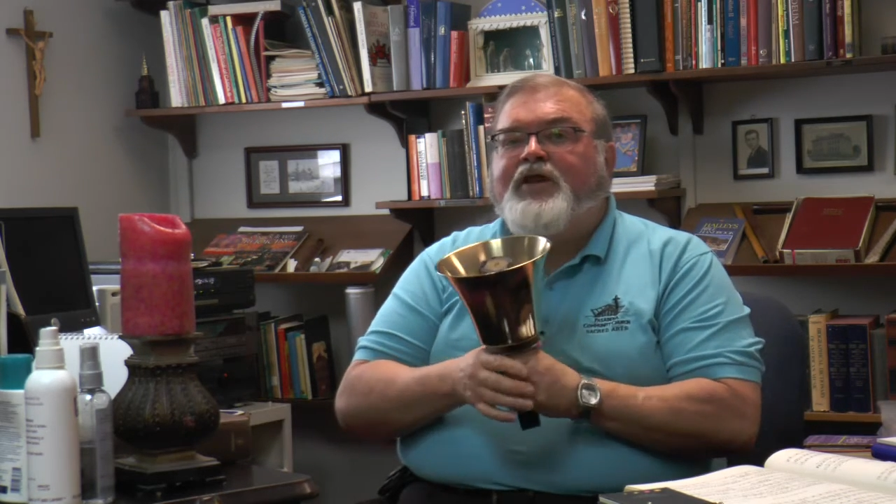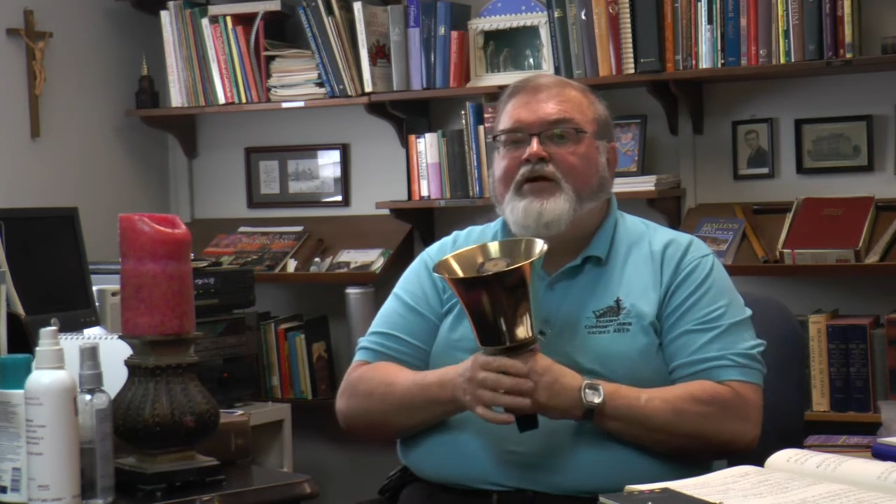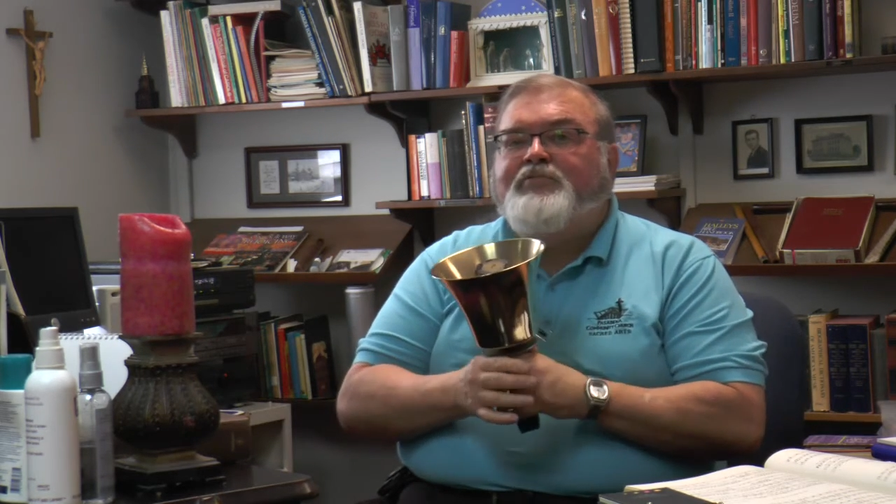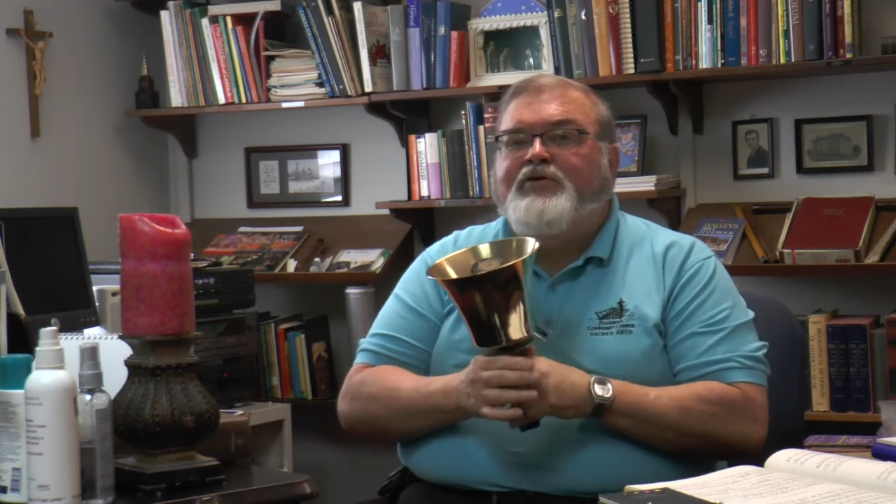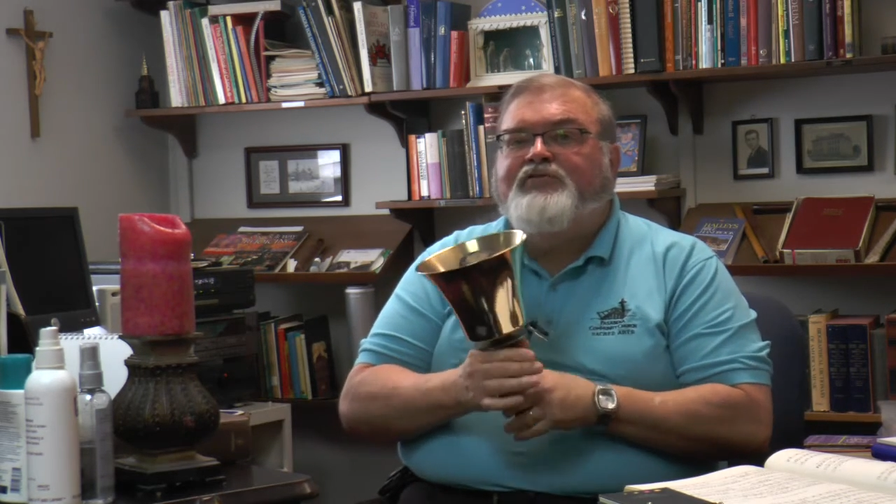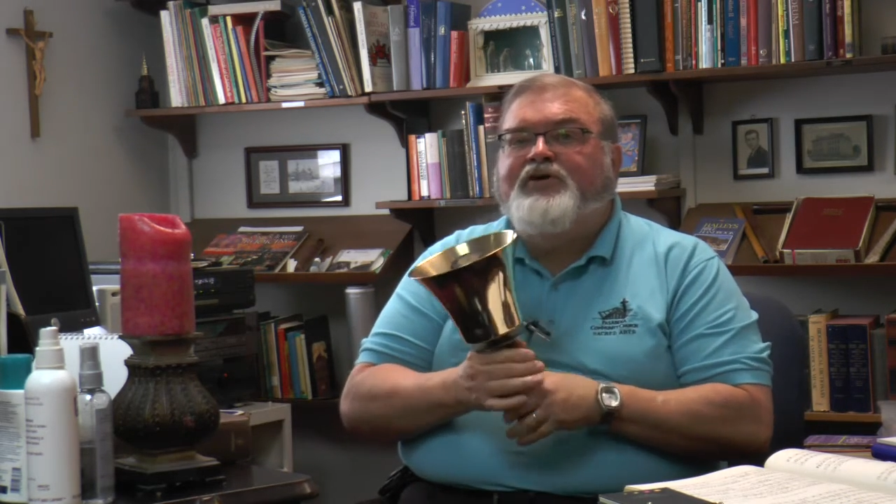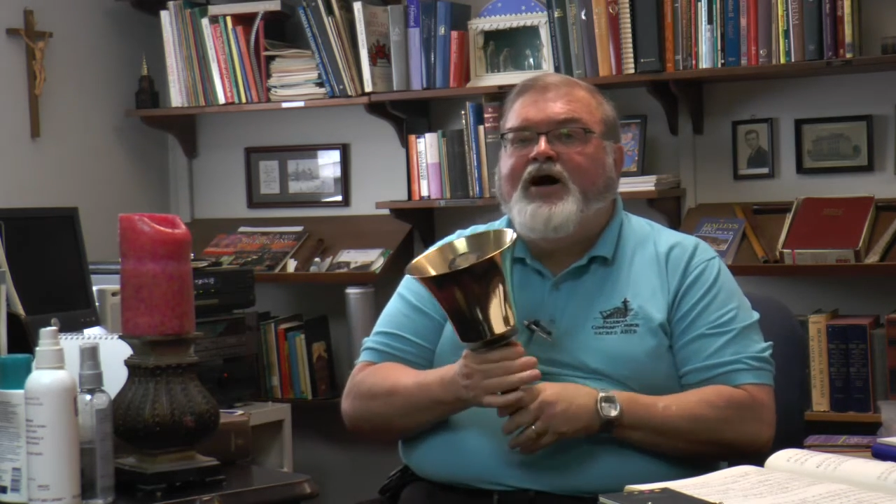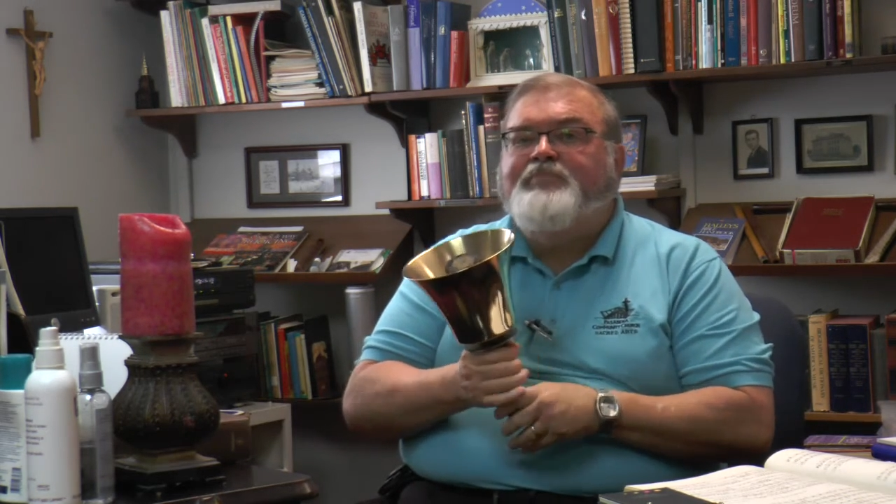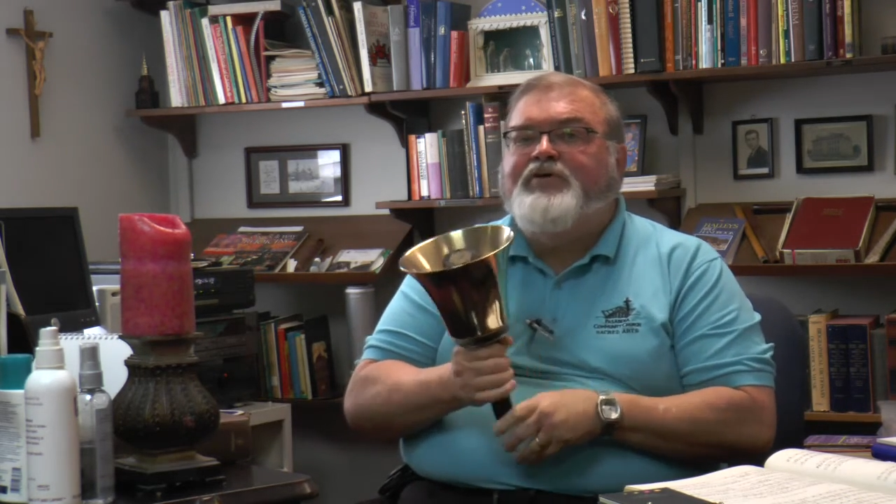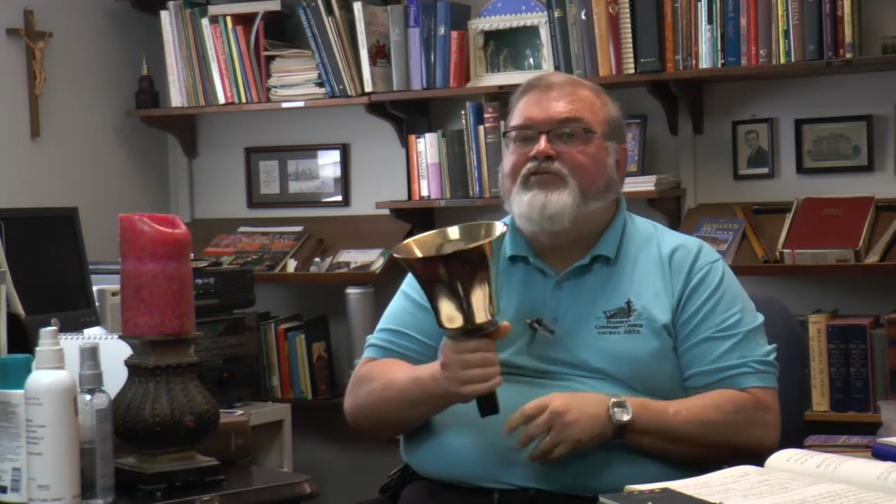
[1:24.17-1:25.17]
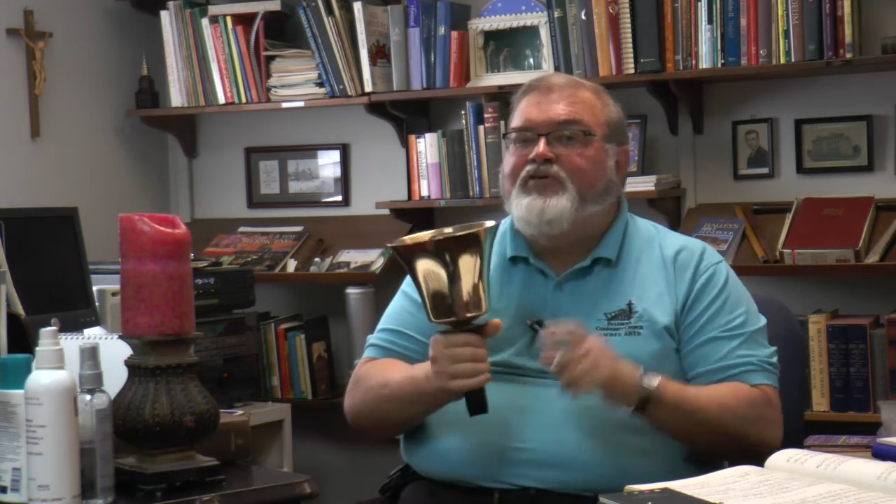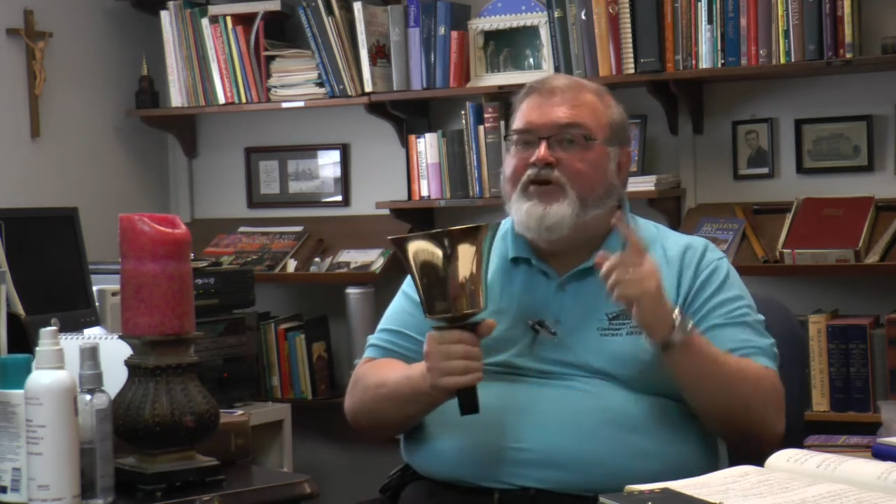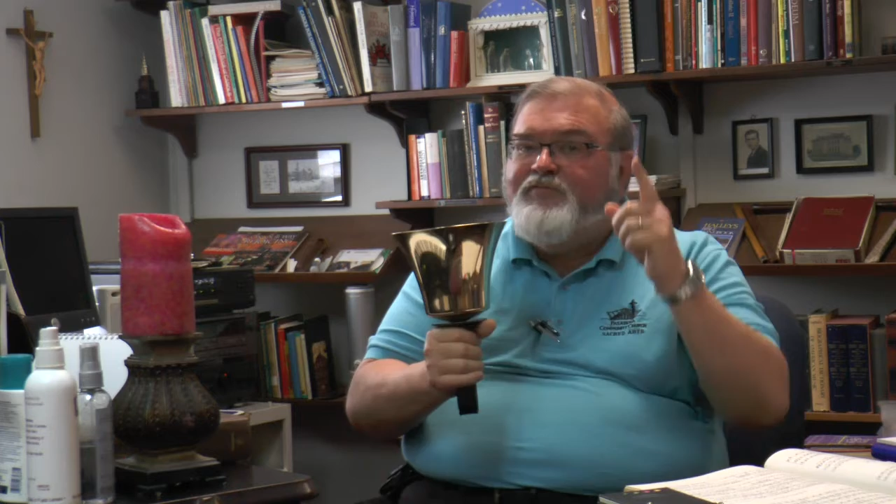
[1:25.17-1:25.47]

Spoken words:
then I'm going to stop it and see